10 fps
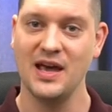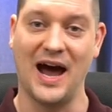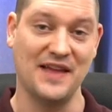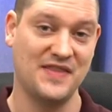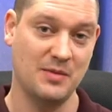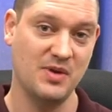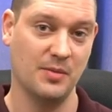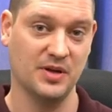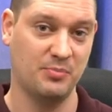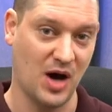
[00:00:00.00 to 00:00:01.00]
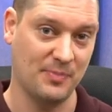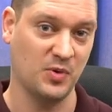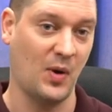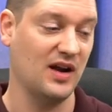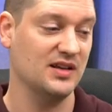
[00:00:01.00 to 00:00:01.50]
I'd then be able to pop
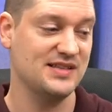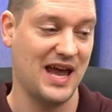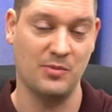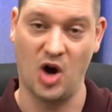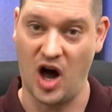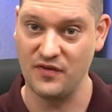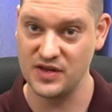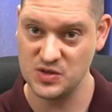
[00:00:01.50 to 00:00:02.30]
the wireless camera off of the